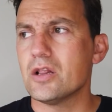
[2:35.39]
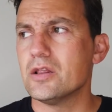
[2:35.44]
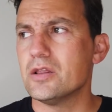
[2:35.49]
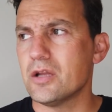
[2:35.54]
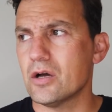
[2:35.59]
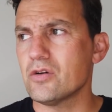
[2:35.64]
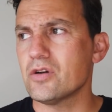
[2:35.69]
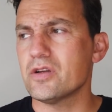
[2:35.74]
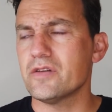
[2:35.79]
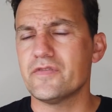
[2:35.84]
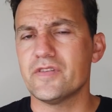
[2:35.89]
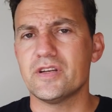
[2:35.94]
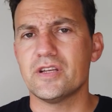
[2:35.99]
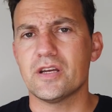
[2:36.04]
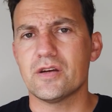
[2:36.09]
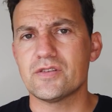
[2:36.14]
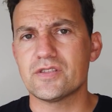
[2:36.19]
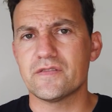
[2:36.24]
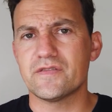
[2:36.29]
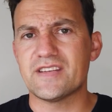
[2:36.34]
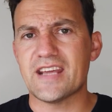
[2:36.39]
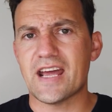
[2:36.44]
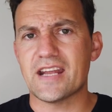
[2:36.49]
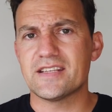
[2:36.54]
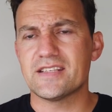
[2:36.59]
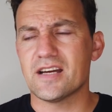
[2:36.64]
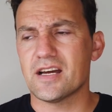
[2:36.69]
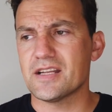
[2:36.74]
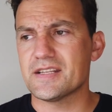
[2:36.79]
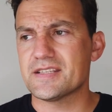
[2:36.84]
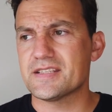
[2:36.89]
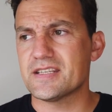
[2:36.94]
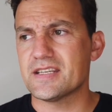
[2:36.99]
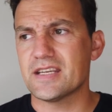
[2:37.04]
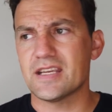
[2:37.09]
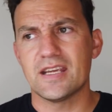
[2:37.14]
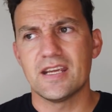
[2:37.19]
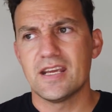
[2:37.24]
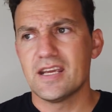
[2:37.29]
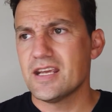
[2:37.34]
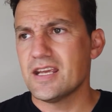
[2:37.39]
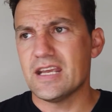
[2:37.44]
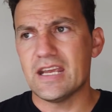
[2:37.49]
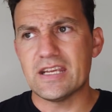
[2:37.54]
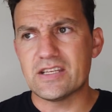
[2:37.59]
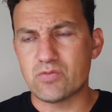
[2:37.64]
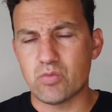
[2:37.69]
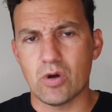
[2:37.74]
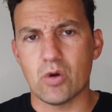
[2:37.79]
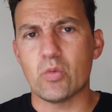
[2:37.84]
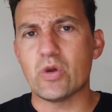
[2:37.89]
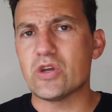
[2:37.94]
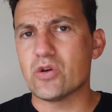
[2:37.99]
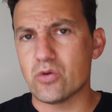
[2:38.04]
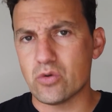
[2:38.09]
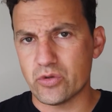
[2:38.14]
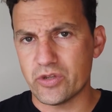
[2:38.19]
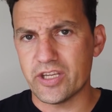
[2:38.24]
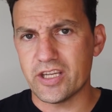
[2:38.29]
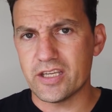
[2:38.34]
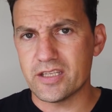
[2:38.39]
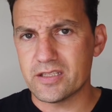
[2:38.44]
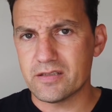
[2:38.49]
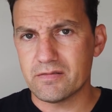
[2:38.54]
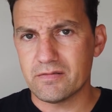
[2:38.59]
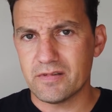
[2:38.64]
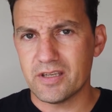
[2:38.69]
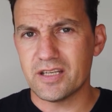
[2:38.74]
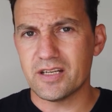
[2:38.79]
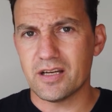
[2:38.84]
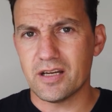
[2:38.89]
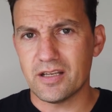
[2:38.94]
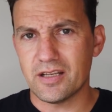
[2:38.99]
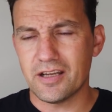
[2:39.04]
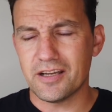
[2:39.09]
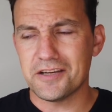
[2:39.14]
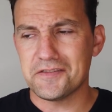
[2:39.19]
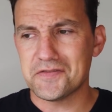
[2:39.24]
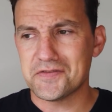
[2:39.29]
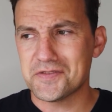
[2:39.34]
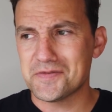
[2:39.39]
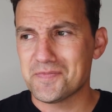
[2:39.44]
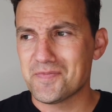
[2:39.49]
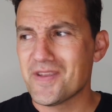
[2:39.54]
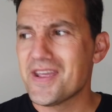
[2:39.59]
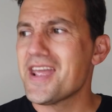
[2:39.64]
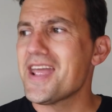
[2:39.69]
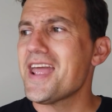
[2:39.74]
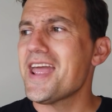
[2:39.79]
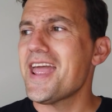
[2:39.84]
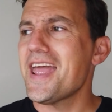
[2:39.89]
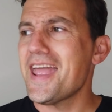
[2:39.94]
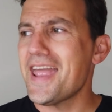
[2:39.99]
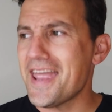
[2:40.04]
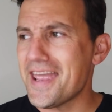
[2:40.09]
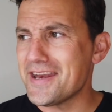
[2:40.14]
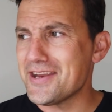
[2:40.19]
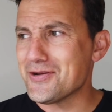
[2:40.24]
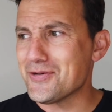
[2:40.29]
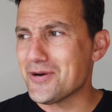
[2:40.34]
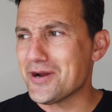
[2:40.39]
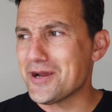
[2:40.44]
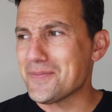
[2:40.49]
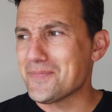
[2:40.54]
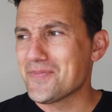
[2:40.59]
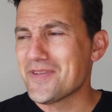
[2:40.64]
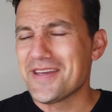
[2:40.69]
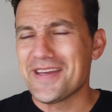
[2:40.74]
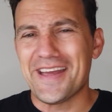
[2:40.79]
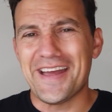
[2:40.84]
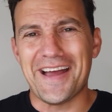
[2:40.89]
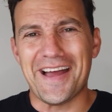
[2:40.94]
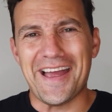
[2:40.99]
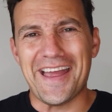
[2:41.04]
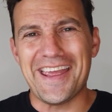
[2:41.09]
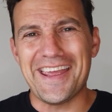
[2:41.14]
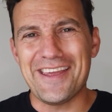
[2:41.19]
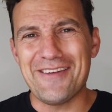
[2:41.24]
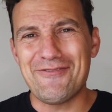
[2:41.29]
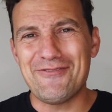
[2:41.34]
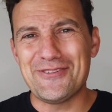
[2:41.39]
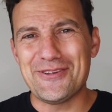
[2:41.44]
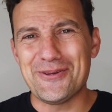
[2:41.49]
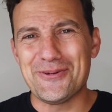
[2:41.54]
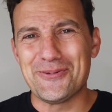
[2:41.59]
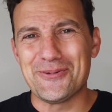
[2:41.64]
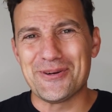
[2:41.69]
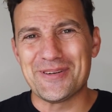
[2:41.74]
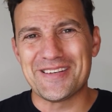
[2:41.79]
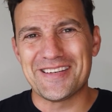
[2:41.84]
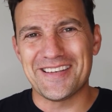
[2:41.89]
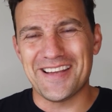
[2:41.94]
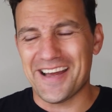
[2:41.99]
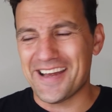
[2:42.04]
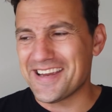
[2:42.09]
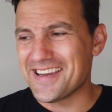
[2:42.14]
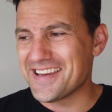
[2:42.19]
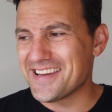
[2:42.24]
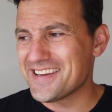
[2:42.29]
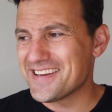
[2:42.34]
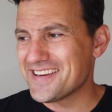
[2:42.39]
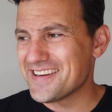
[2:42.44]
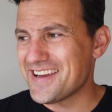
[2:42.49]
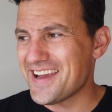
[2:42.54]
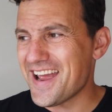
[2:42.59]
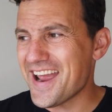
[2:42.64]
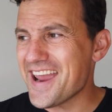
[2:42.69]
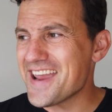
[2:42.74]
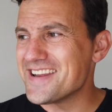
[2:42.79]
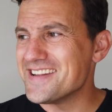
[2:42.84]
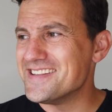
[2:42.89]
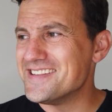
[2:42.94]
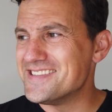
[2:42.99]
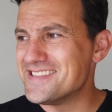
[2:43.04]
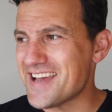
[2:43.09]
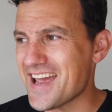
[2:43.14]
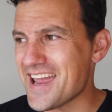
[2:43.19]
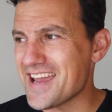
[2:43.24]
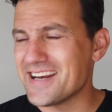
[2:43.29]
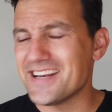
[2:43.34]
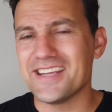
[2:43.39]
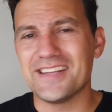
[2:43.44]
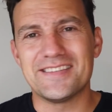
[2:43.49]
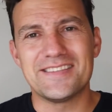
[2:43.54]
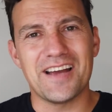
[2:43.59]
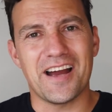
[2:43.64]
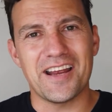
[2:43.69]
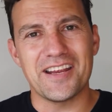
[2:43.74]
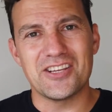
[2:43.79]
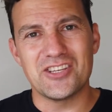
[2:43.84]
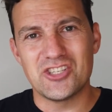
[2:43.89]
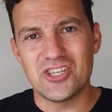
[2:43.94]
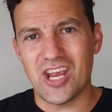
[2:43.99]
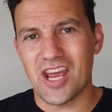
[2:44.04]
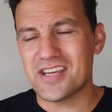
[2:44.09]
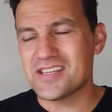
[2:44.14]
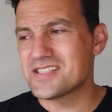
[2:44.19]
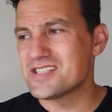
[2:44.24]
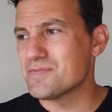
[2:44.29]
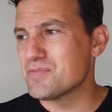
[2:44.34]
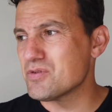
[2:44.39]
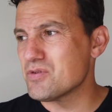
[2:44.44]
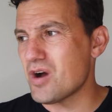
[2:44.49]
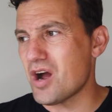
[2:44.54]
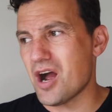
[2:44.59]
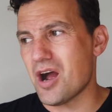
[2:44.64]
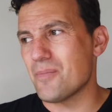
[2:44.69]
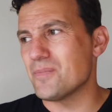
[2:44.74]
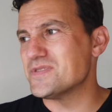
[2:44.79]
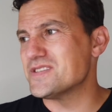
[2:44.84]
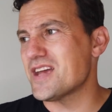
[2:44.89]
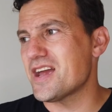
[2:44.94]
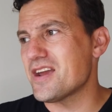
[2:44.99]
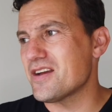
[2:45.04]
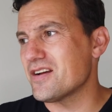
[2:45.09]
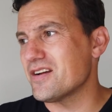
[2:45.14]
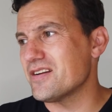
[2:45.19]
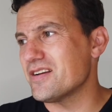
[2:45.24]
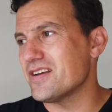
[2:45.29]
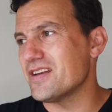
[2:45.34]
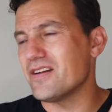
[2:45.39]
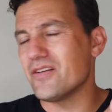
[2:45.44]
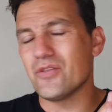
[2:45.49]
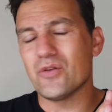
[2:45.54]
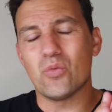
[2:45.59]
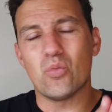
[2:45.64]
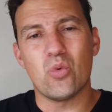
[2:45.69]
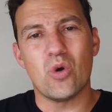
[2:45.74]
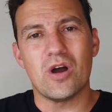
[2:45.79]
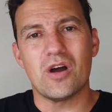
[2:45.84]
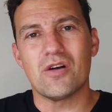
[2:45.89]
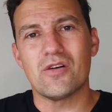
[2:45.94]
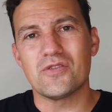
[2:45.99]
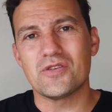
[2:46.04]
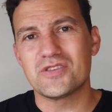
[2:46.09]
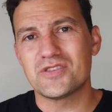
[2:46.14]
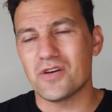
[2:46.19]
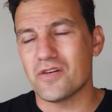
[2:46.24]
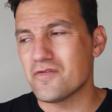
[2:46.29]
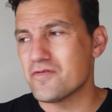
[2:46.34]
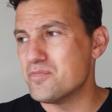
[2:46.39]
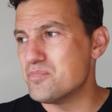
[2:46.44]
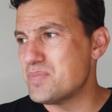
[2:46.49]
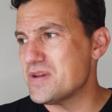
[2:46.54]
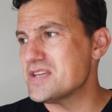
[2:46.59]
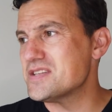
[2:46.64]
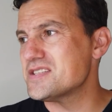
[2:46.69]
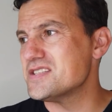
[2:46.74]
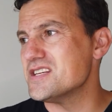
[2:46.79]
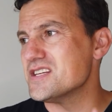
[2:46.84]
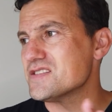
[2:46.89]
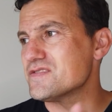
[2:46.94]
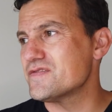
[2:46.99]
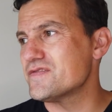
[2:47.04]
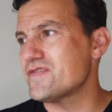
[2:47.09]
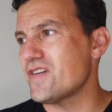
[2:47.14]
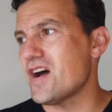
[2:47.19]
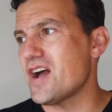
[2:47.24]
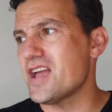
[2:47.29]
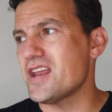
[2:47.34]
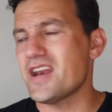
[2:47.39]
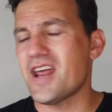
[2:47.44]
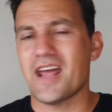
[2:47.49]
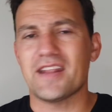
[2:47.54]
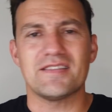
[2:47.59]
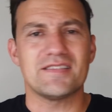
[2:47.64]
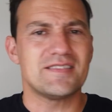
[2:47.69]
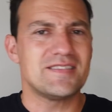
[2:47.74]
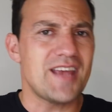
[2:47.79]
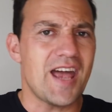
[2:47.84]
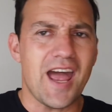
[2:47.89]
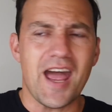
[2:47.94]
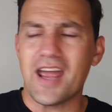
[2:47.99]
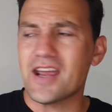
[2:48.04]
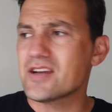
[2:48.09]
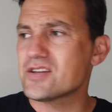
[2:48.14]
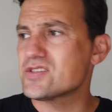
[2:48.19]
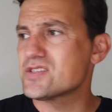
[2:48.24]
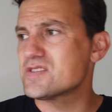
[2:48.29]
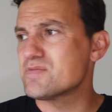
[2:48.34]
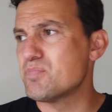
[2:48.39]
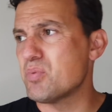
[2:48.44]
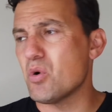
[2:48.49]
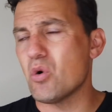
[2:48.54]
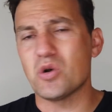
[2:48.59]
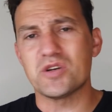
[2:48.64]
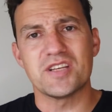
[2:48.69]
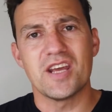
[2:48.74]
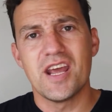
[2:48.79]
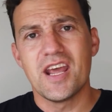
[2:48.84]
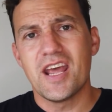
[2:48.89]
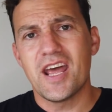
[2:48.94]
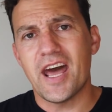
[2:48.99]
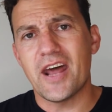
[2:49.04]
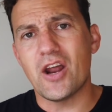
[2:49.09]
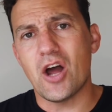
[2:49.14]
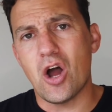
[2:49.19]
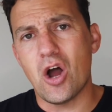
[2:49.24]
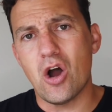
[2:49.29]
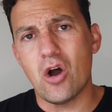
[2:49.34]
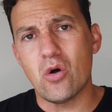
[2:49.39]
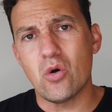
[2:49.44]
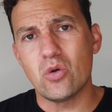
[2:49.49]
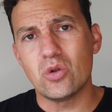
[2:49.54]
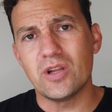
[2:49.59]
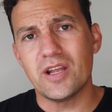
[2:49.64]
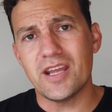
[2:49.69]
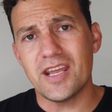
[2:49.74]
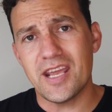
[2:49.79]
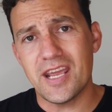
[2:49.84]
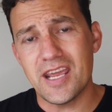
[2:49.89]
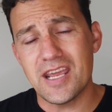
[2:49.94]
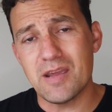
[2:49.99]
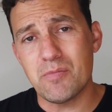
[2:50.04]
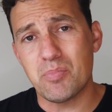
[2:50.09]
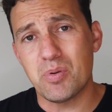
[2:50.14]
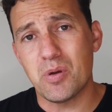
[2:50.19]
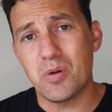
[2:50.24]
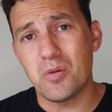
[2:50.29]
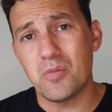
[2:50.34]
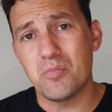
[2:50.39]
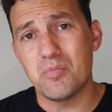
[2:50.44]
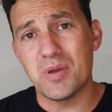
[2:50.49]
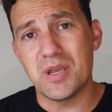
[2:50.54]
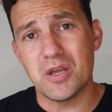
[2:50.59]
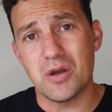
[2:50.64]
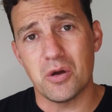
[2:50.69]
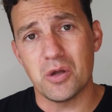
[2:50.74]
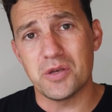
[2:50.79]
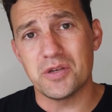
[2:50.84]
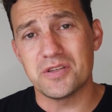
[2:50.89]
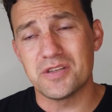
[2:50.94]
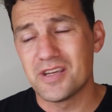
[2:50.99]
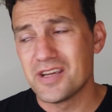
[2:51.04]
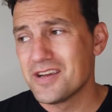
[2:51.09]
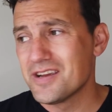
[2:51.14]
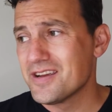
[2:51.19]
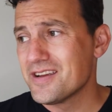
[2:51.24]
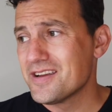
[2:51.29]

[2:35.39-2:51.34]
longer videos of dad dancing is what we all need in our lives. Anyway, if you would like a daily digestible update on the worlds of business, finance, tech, sport, and a whole heap beyond,